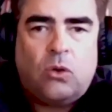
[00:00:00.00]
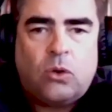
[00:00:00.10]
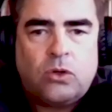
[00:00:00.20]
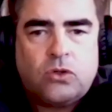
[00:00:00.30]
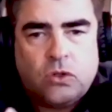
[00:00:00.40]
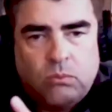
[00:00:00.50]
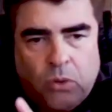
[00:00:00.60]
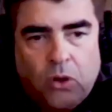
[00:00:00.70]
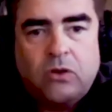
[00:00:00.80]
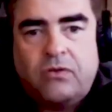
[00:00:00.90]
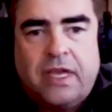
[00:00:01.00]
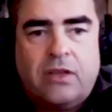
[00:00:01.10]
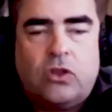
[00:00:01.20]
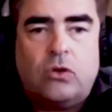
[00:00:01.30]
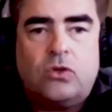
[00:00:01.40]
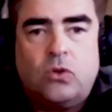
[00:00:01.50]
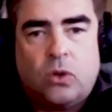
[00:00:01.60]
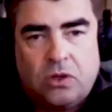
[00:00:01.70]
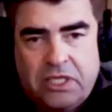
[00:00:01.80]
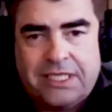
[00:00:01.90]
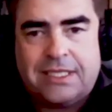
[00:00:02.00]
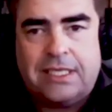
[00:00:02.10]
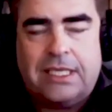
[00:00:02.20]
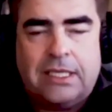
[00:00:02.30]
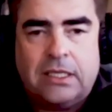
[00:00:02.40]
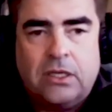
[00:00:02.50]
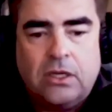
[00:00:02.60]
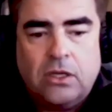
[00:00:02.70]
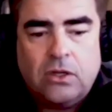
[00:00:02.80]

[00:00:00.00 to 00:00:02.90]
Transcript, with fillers: in order to motivate those who are listening